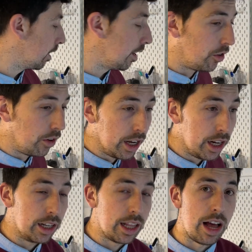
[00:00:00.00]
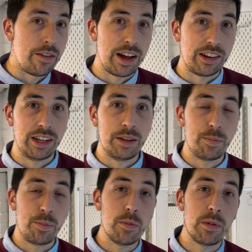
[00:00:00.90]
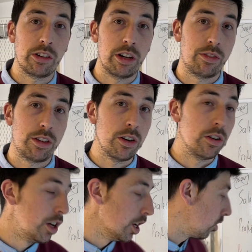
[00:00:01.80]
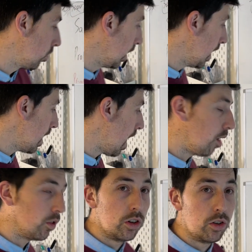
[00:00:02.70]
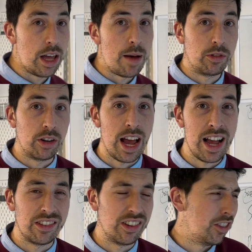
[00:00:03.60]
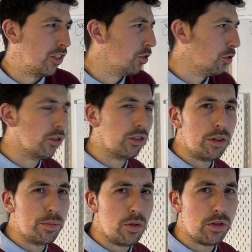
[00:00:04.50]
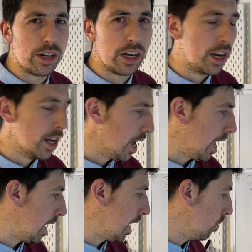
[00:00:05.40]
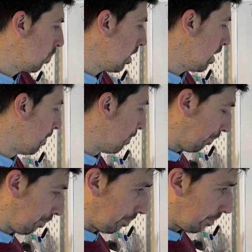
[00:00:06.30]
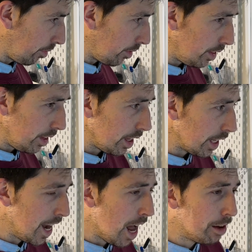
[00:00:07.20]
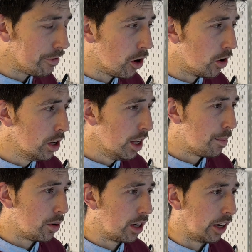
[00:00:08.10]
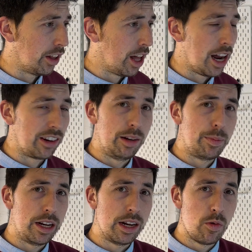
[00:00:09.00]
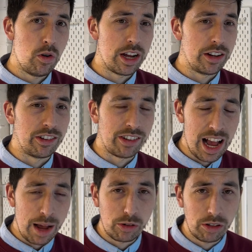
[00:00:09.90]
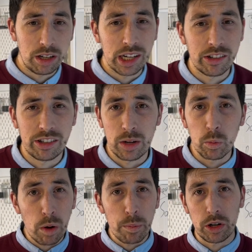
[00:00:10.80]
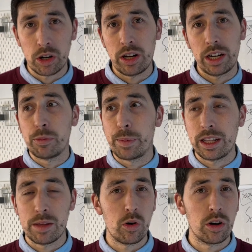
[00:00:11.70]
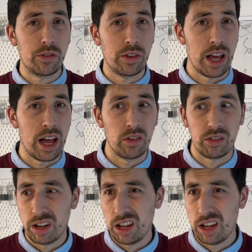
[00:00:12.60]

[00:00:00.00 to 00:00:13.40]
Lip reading: that I've actually put myself through to learn how to do the Amazon ads is so, so important with it. And now I've got products that are actually paying the mortgage. It's absolutely insane. One product is paying the mortgage for the house.